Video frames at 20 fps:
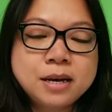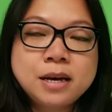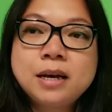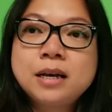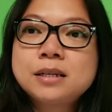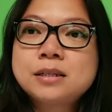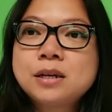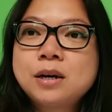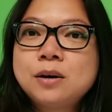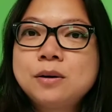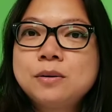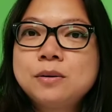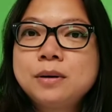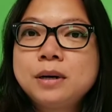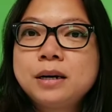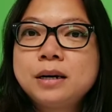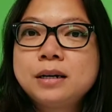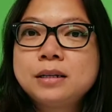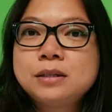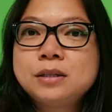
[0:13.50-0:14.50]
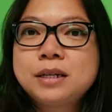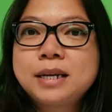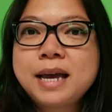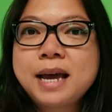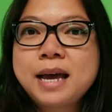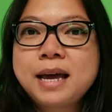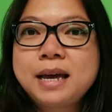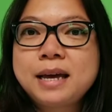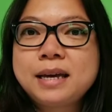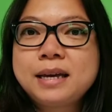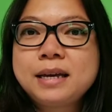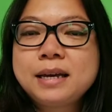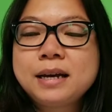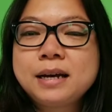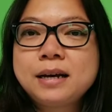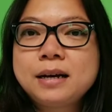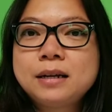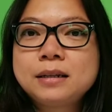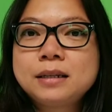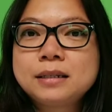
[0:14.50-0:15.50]
so uh, today
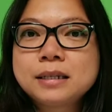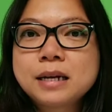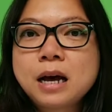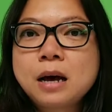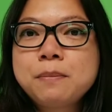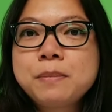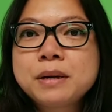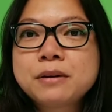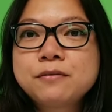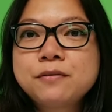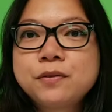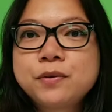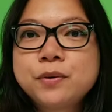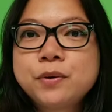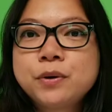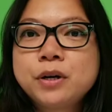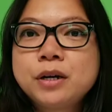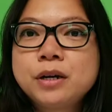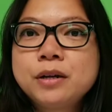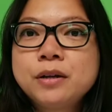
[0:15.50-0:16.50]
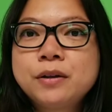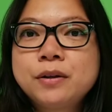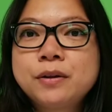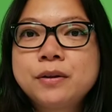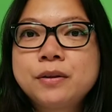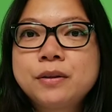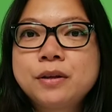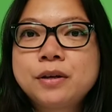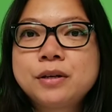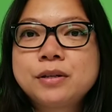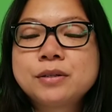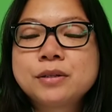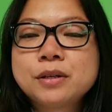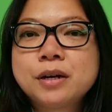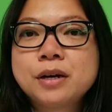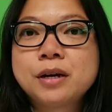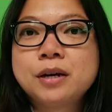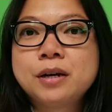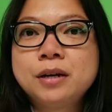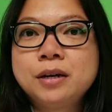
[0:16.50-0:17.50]
uh, the topic for this
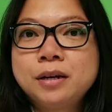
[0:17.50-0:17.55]
uh,